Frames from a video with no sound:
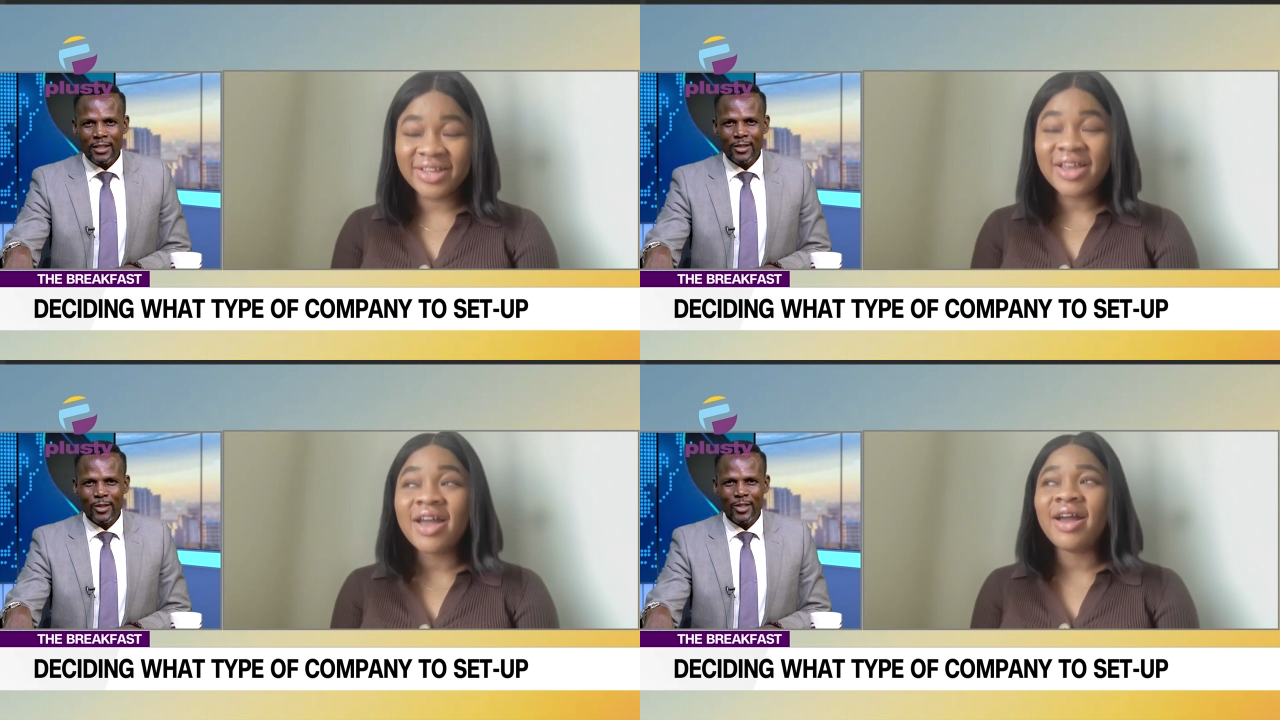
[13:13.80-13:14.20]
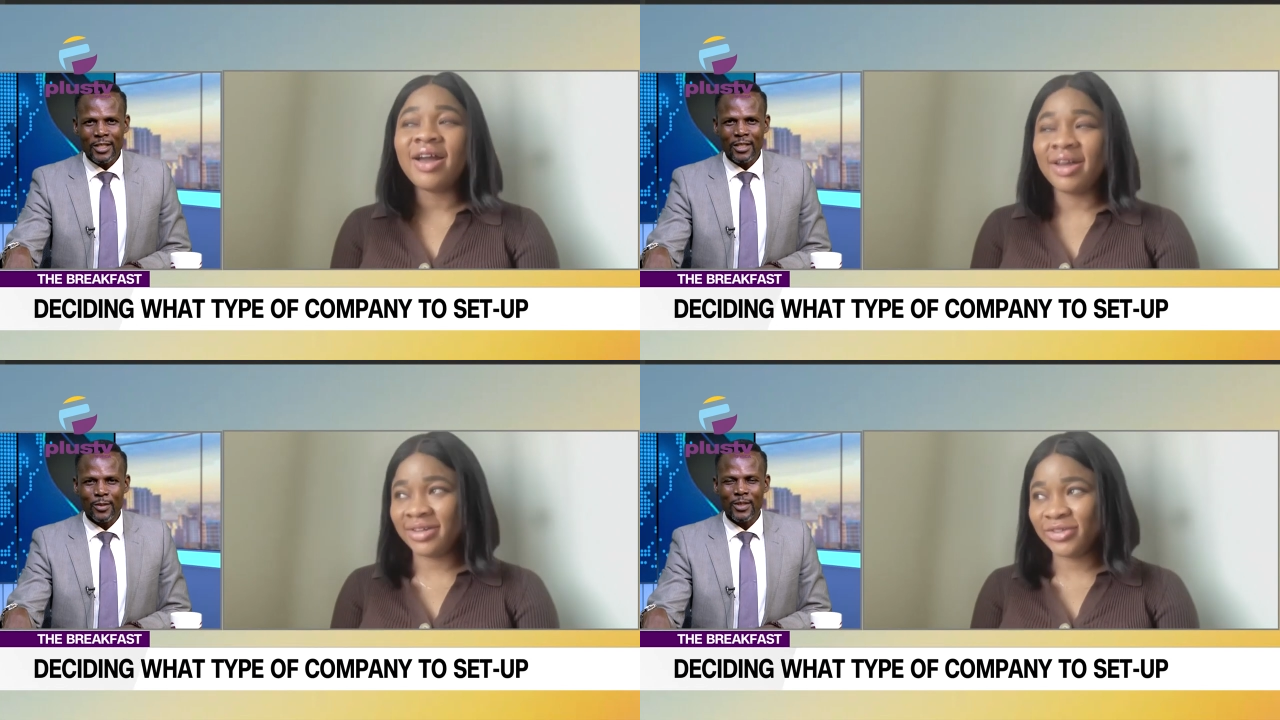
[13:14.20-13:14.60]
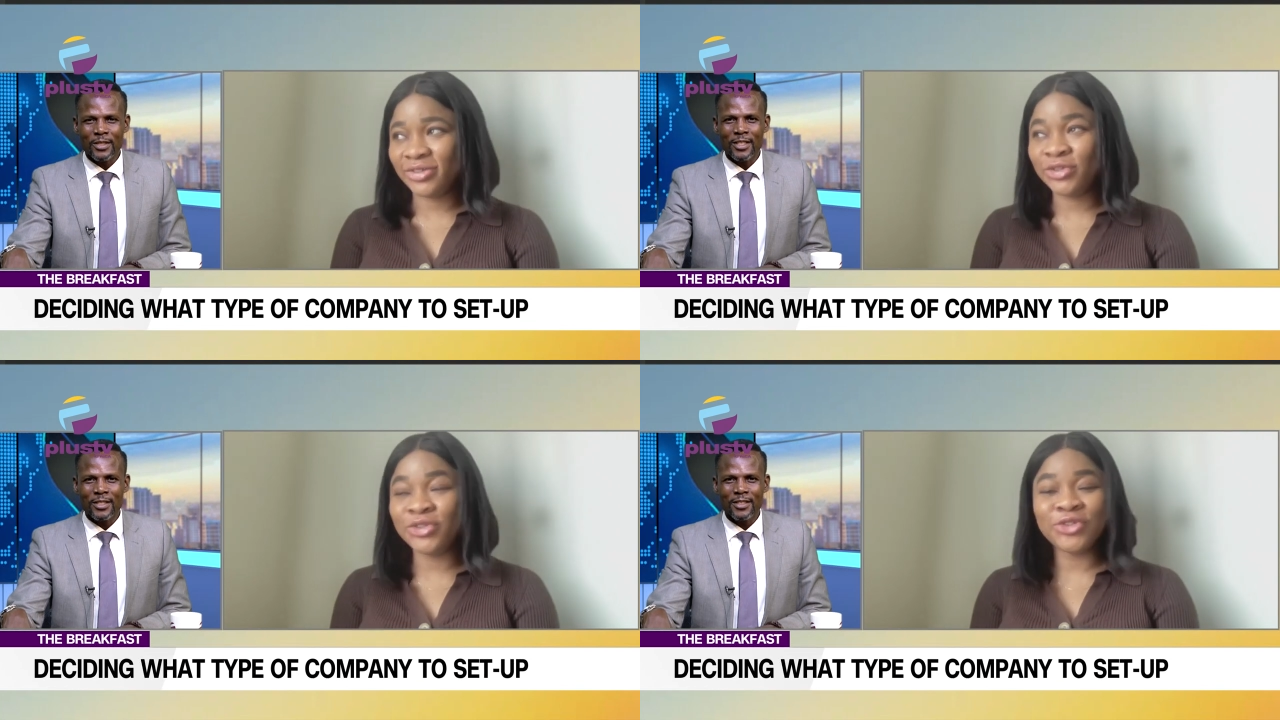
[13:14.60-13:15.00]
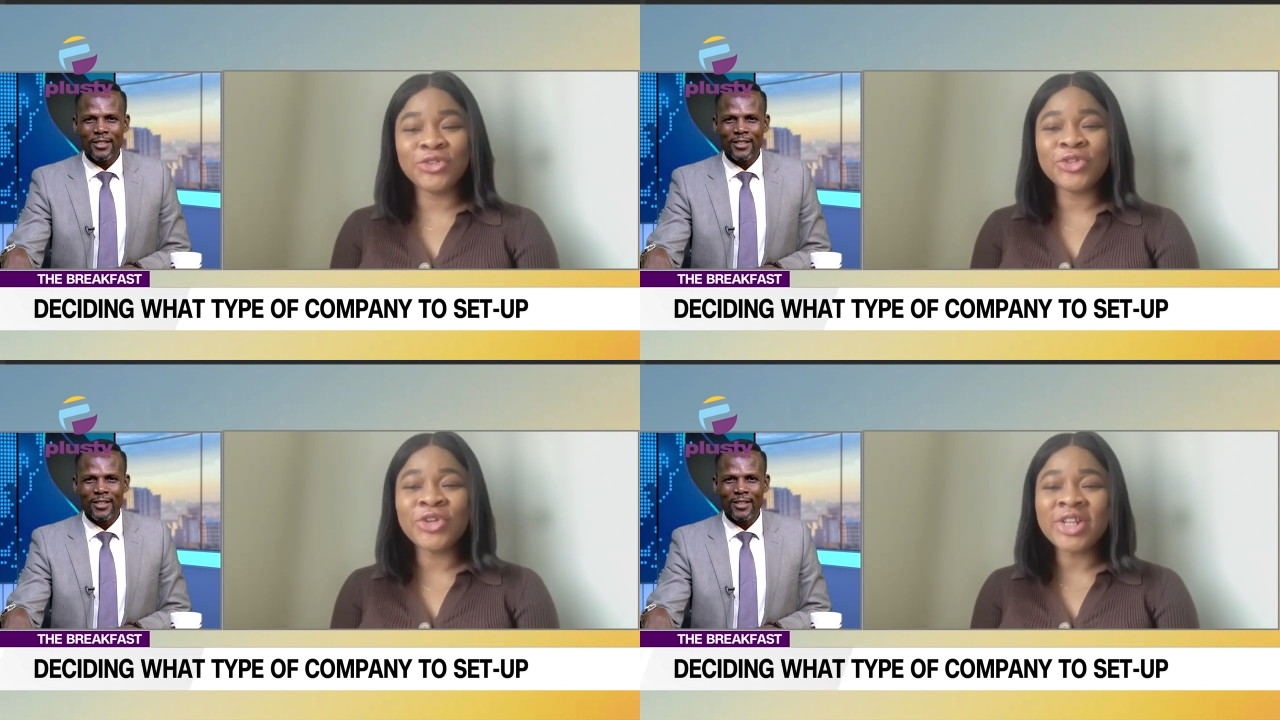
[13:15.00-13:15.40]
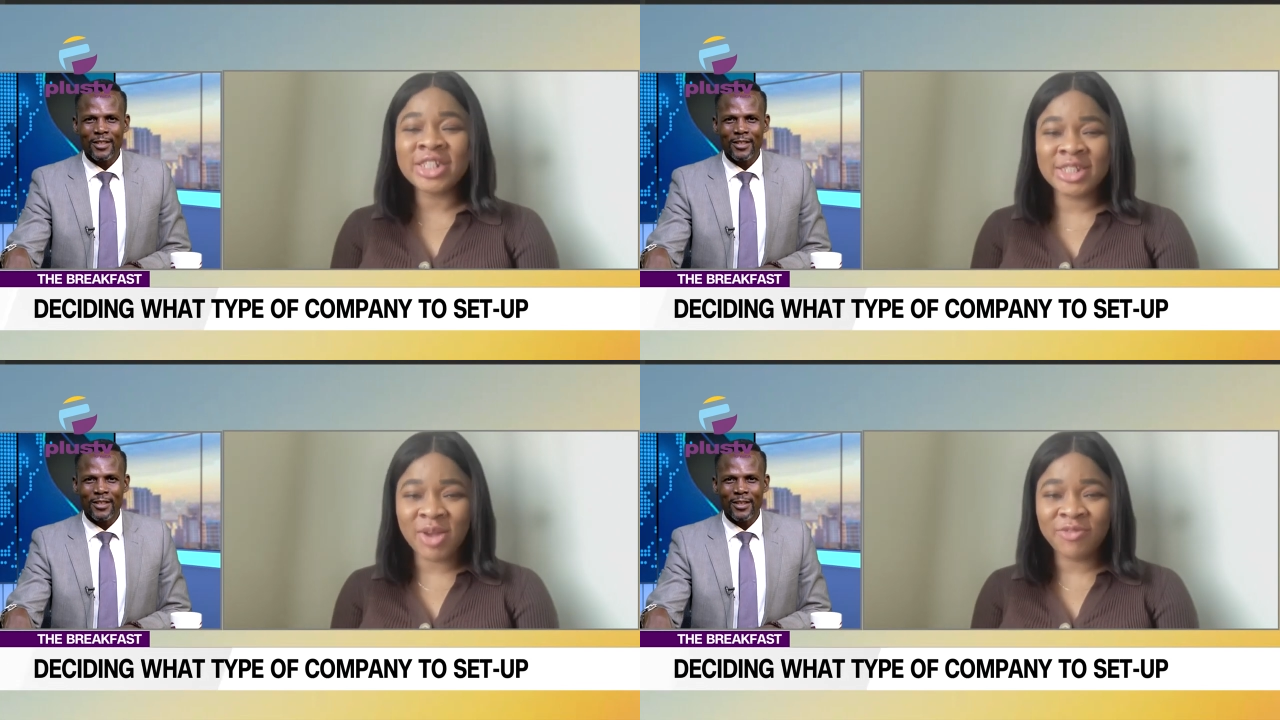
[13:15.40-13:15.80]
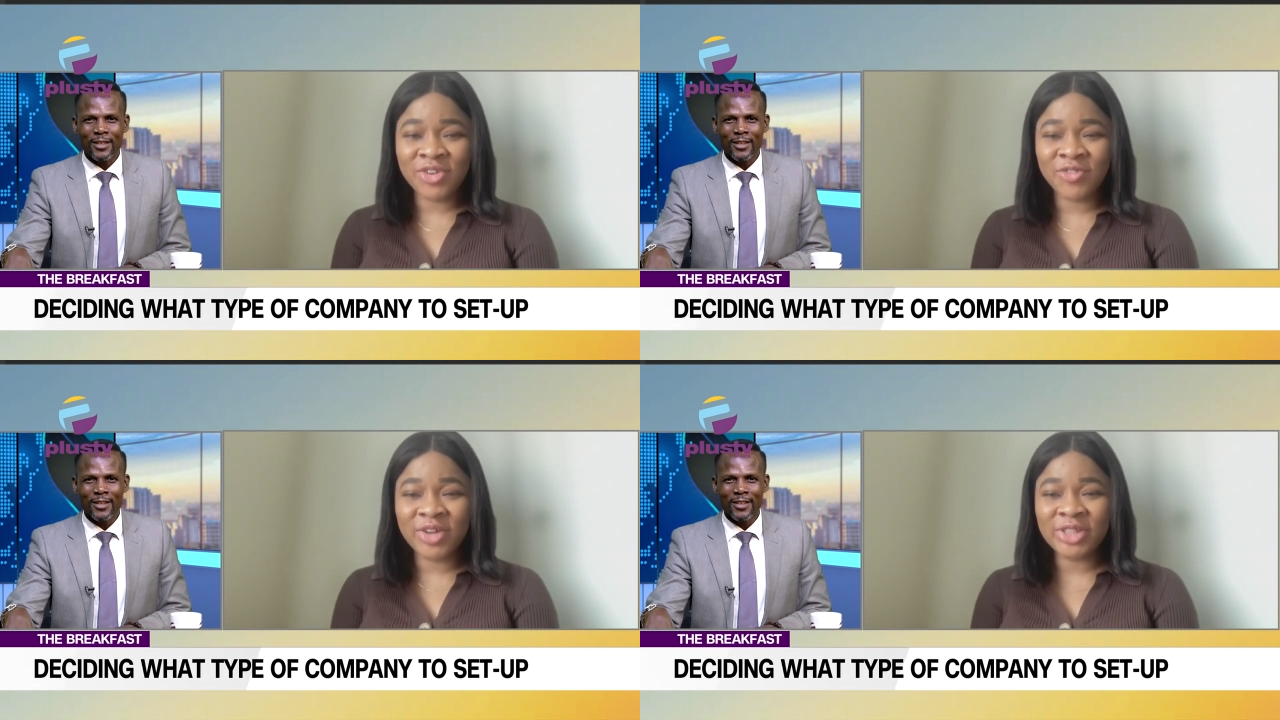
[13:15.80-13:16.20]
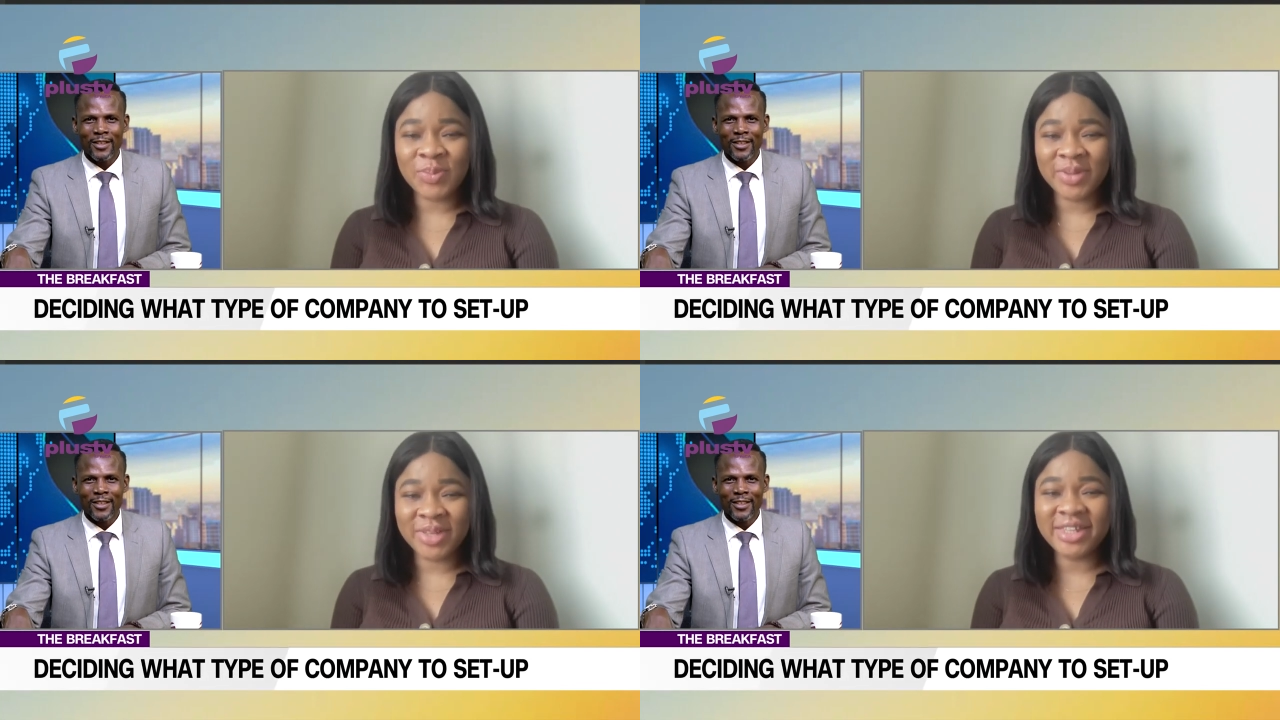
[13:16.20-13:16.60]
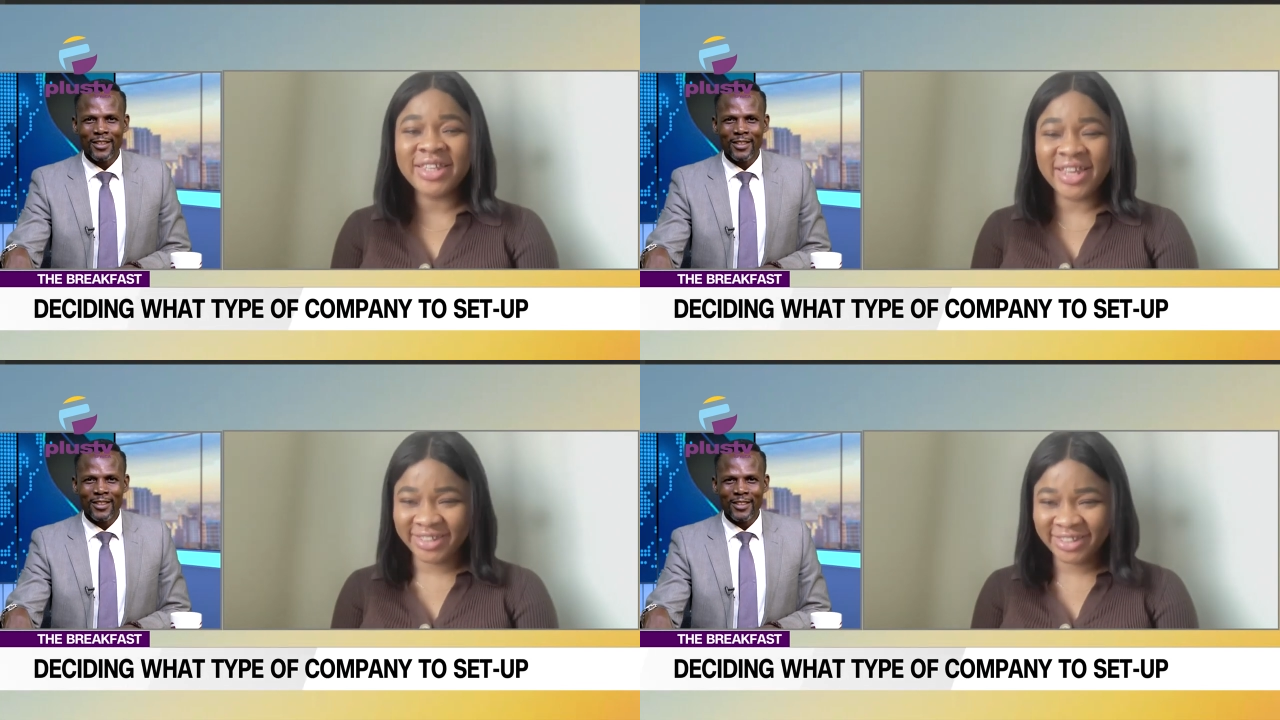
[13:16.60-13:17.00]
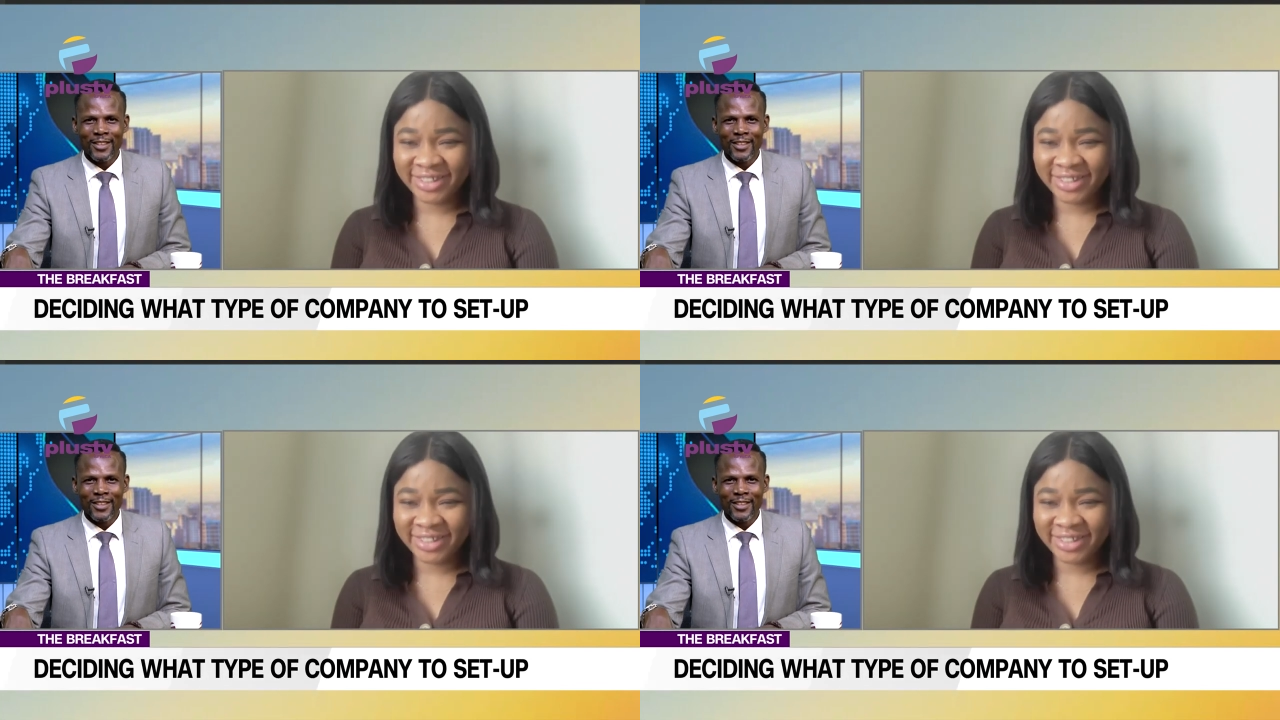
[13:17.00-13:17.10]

Speaker 1: to start a business?
Speaker 2: You know, this is my favorite topic. Yes.